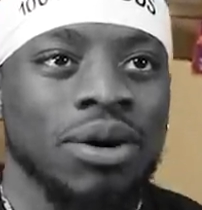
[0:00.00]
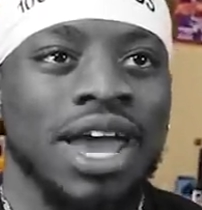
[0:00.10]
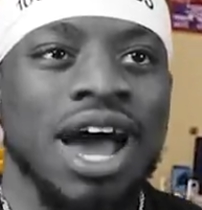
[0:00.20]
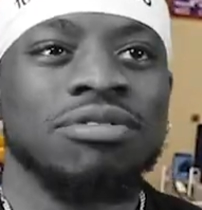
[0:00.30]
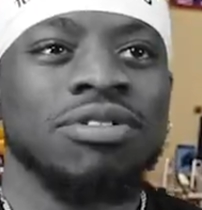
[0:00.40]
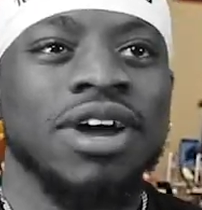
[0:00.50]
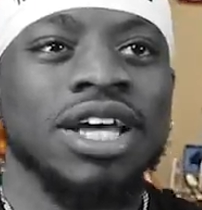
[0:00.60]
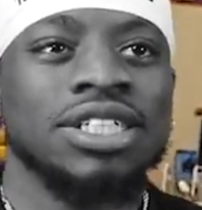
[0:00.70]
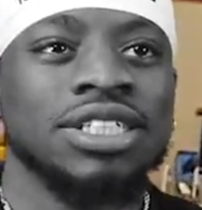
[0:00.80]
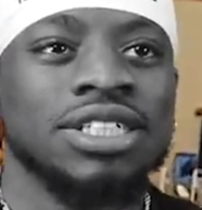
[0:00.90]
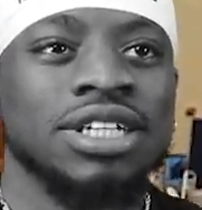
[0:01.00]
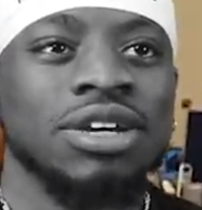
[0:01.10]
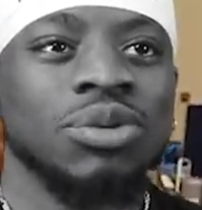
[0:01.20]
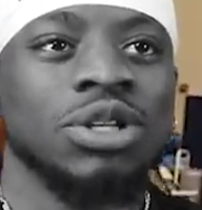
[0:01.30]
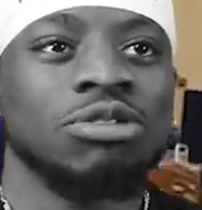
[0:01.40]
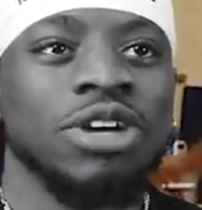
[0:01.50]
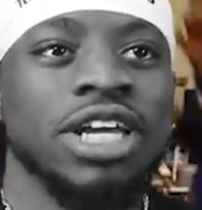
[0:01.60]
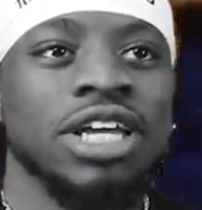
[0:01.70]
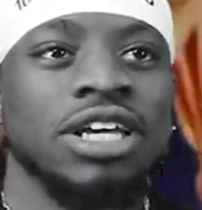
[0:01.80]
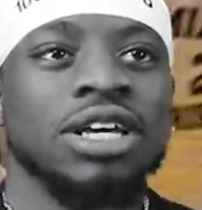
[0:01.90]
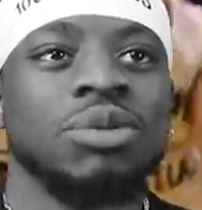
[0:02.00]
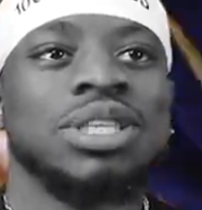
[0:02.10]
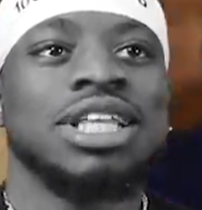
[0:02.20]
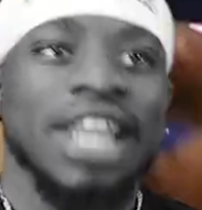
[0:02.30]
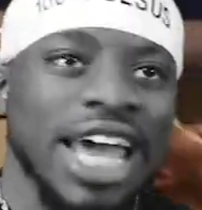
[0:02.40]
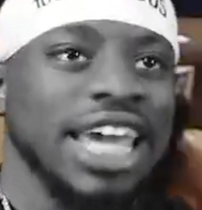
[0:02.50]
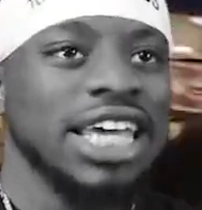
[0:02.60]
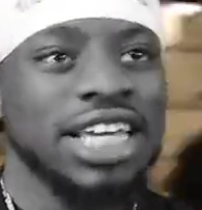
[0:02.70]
Okay, Alvarez with the re, with the lay.